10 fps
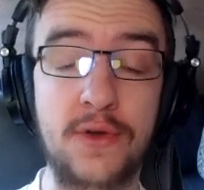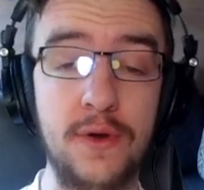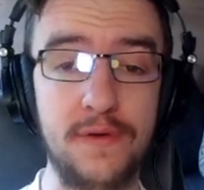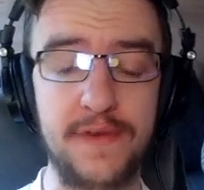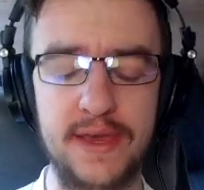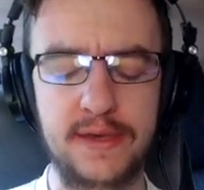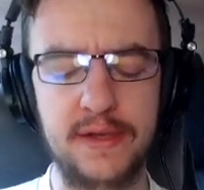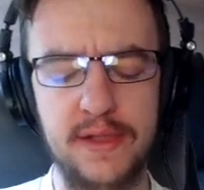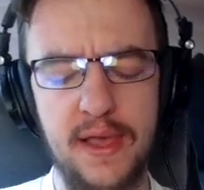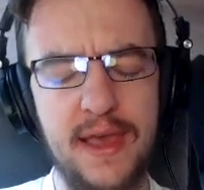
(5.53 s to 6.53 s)
cool
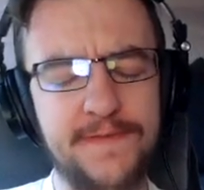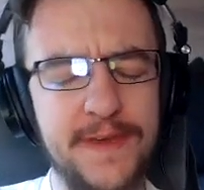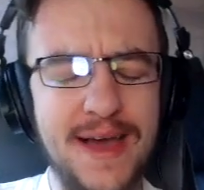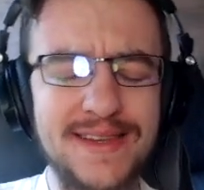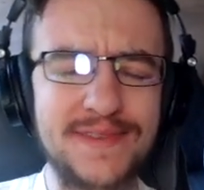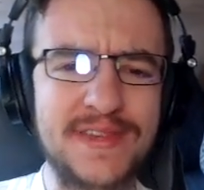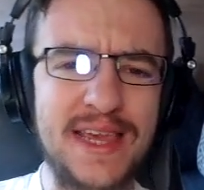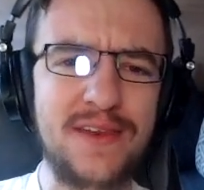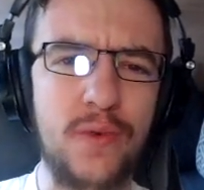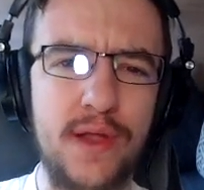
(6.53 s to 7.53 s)
vehicle. If you guys have
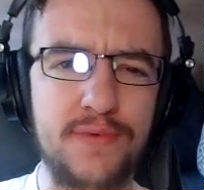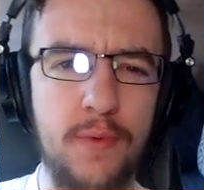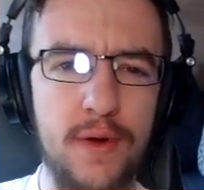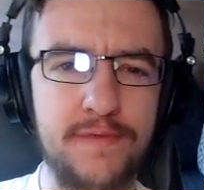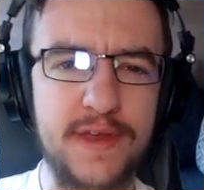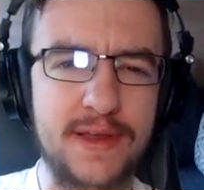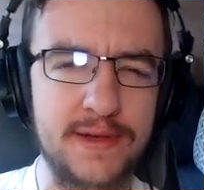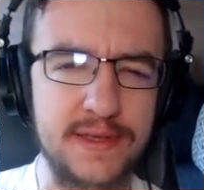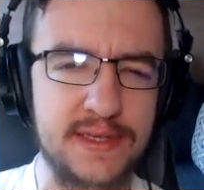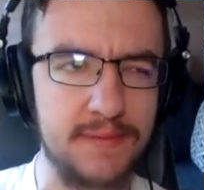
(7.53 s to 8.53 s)
seen World War One
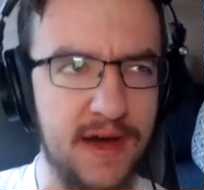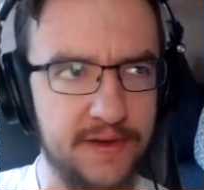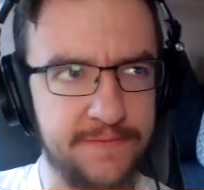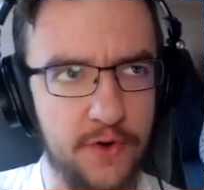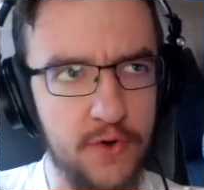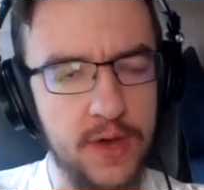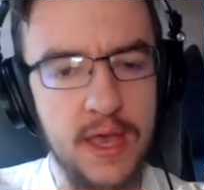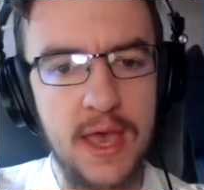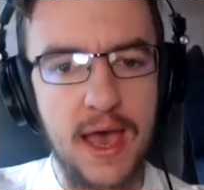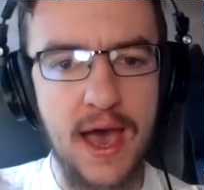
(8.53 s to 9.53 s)
vehicles, the Mark IV,
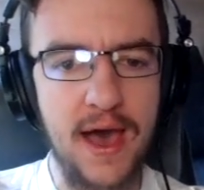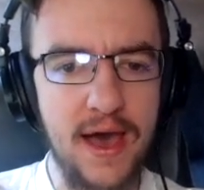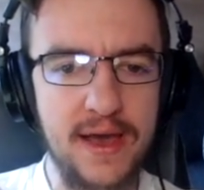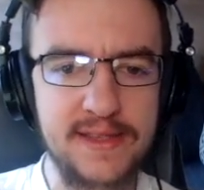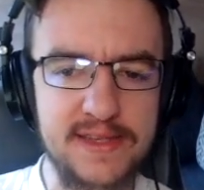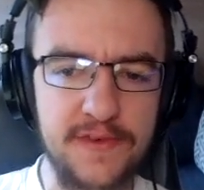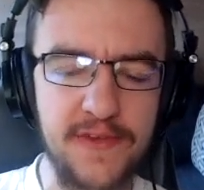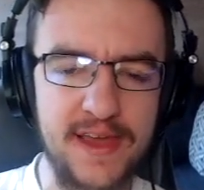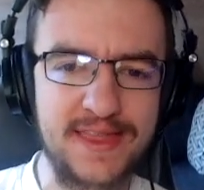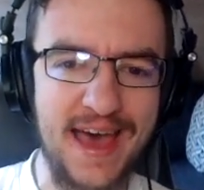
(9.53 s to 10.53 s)
uh, and stuff
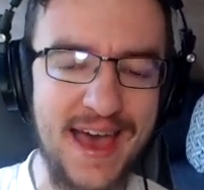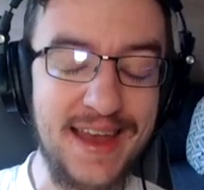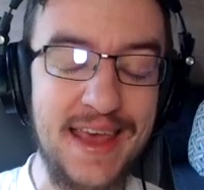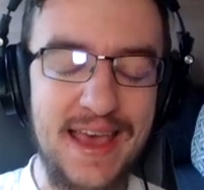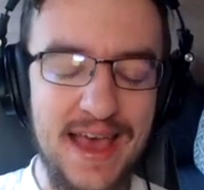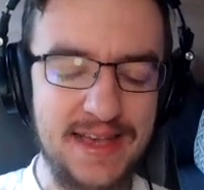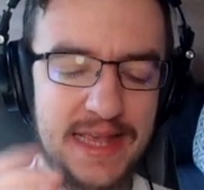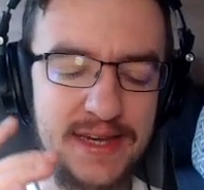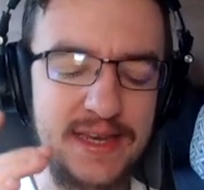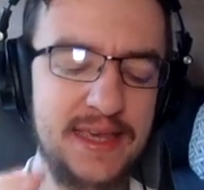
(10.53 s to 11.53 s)
like that,
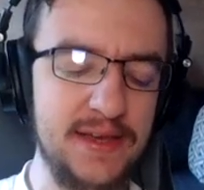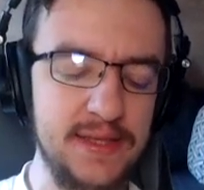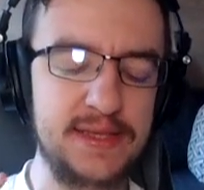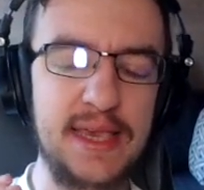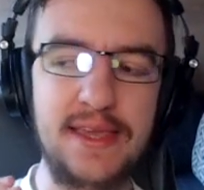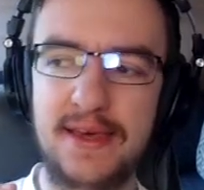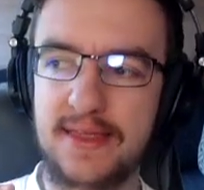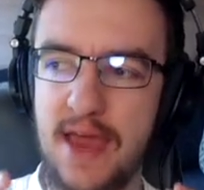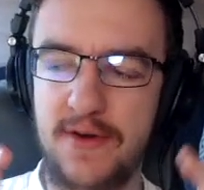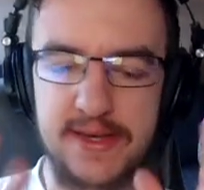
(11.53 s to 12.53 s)
essentially you'll see
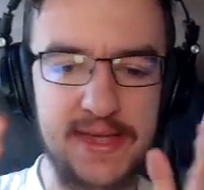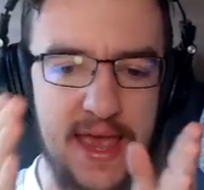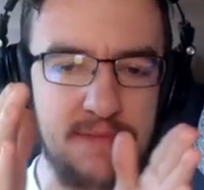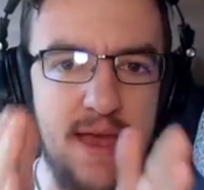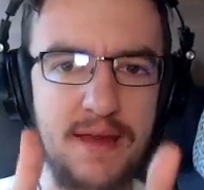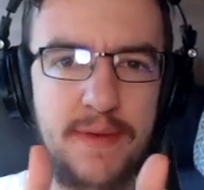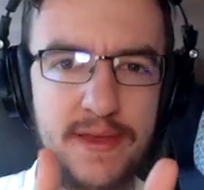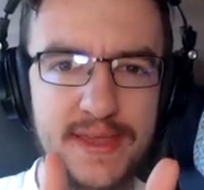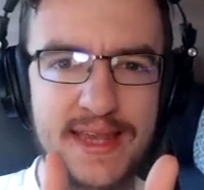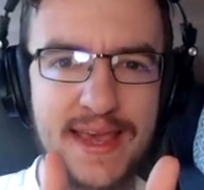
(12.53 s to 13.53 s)
that there is a main bit
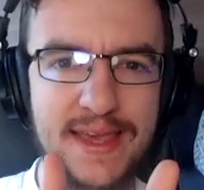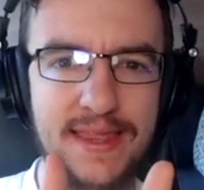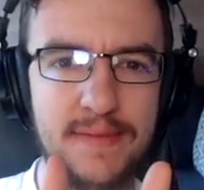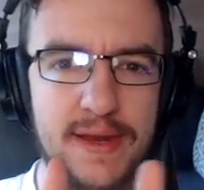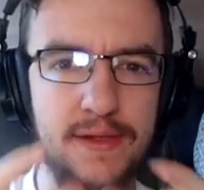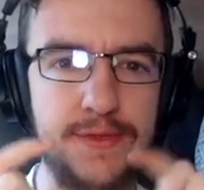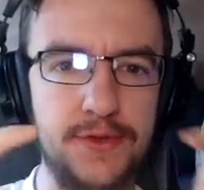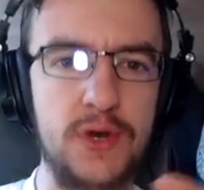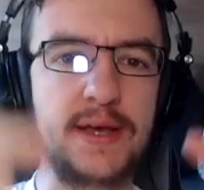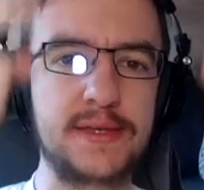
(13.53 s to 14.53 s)
of the tank in the middle,
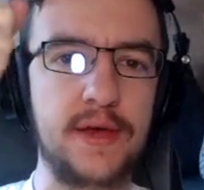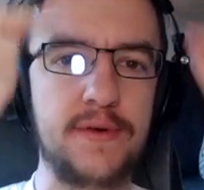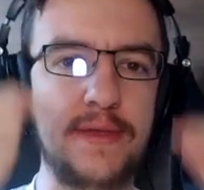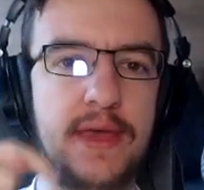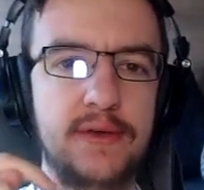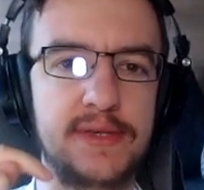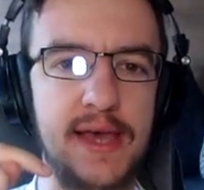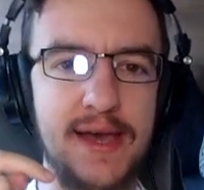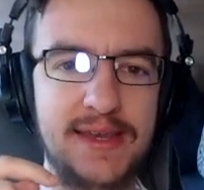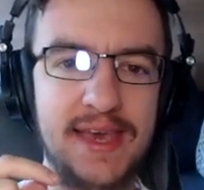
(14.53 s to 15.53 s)
the tracks go around the
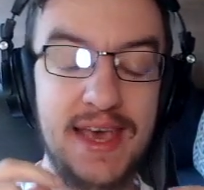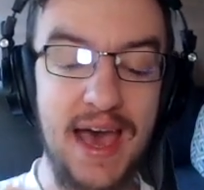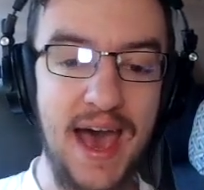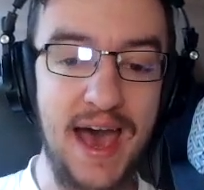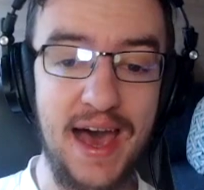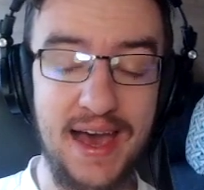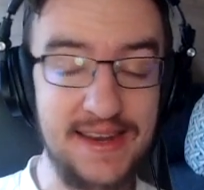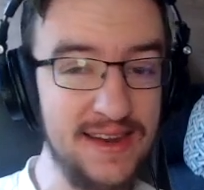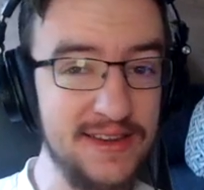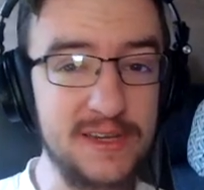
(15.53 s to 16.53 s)
outside, uh,
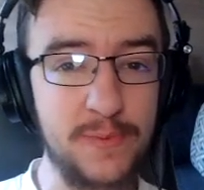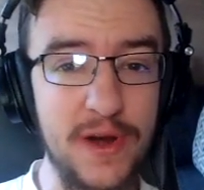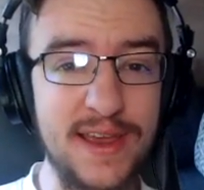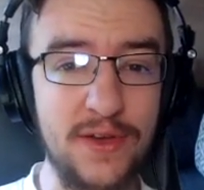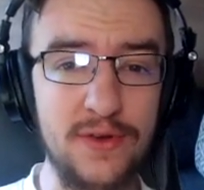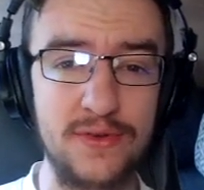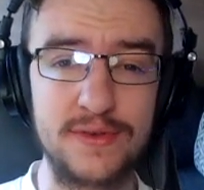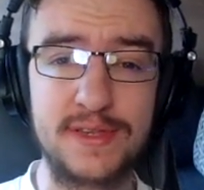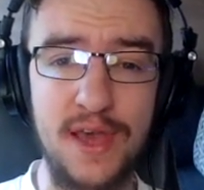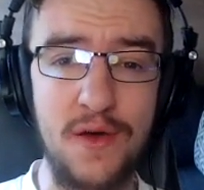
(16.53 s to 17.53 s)
and it looks pretty
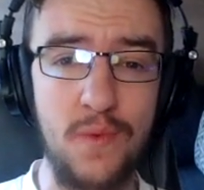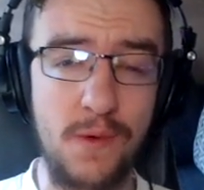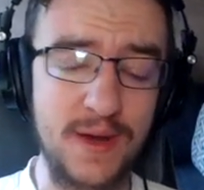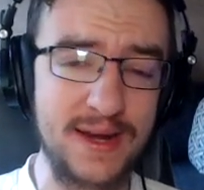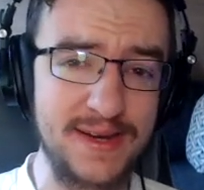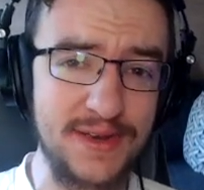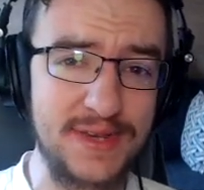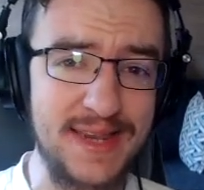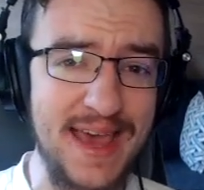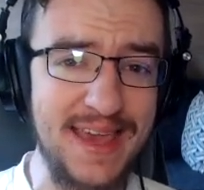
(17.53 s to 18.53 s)
cool. So what we're going to do
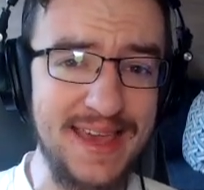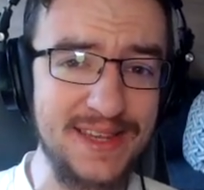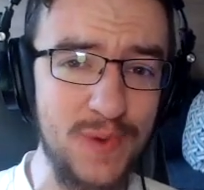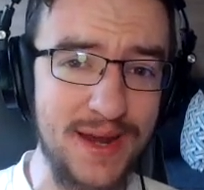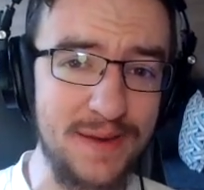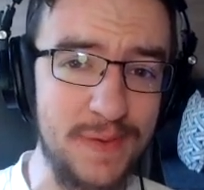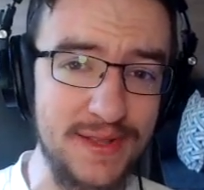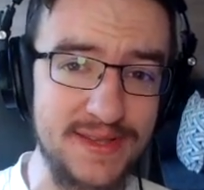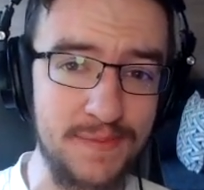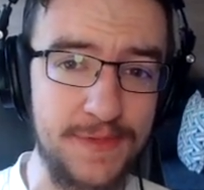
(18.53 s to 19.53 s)
today is we're going to
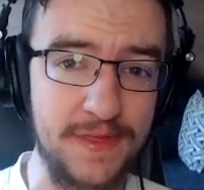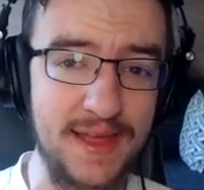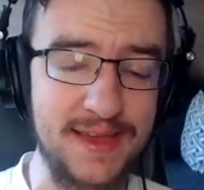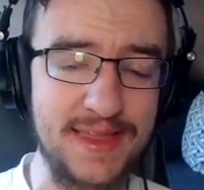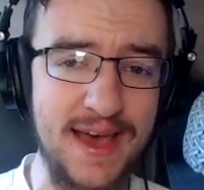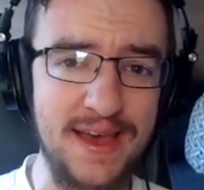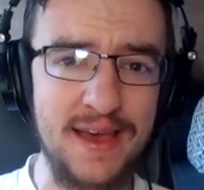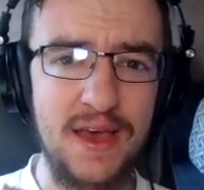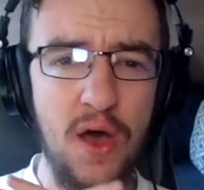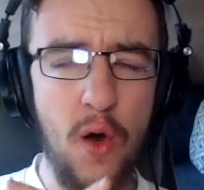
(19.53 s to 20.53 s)
build something like that.
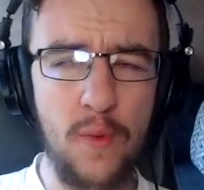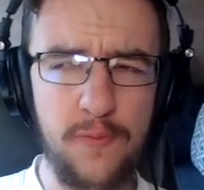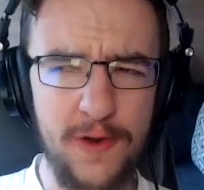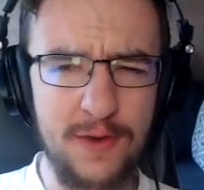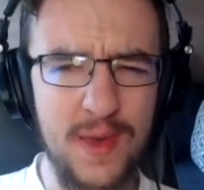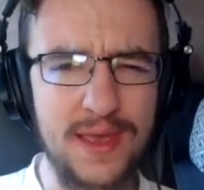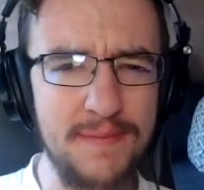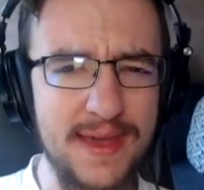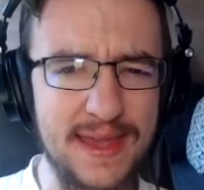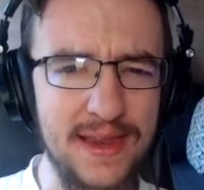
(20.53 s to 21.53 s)
Hopefully we can
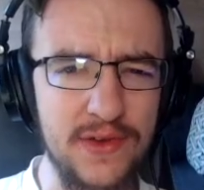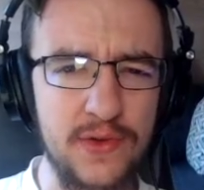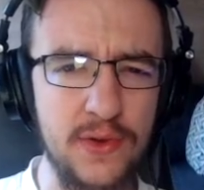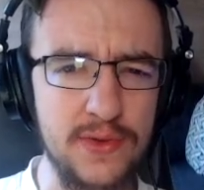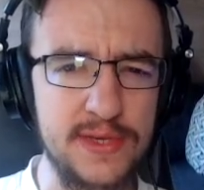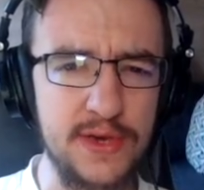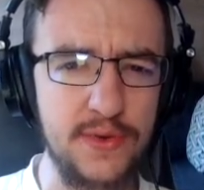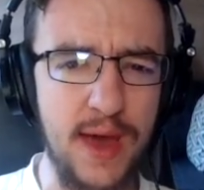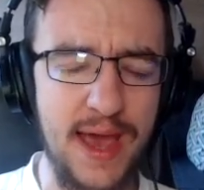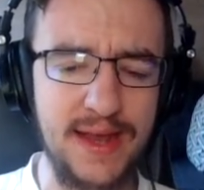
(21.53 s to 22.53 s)
make it look cool
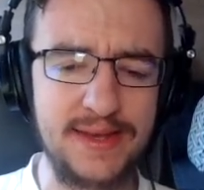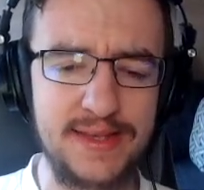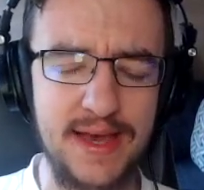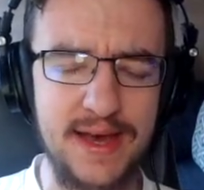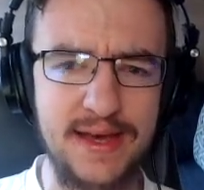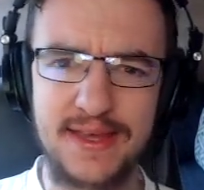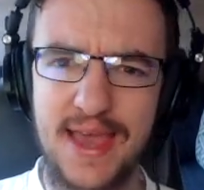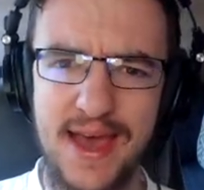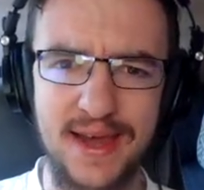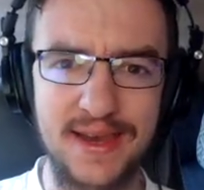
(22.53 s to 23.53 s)
too, and uh,
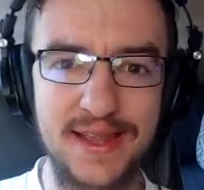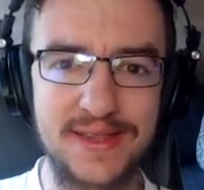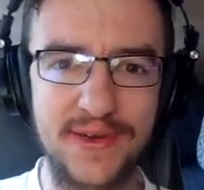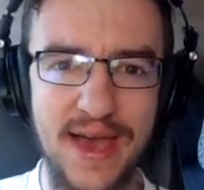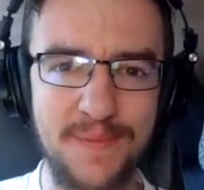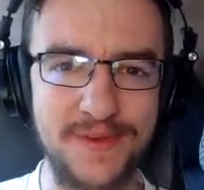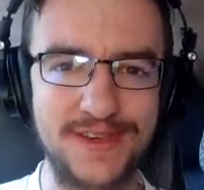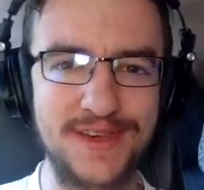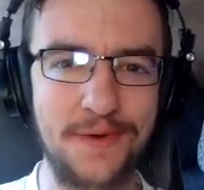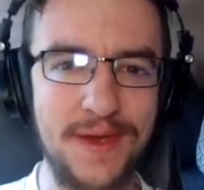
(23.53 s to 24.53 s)
yeah, let's see what
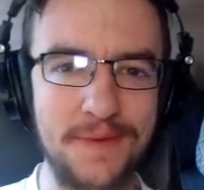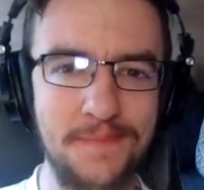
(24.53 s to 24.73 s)
happens, shall we?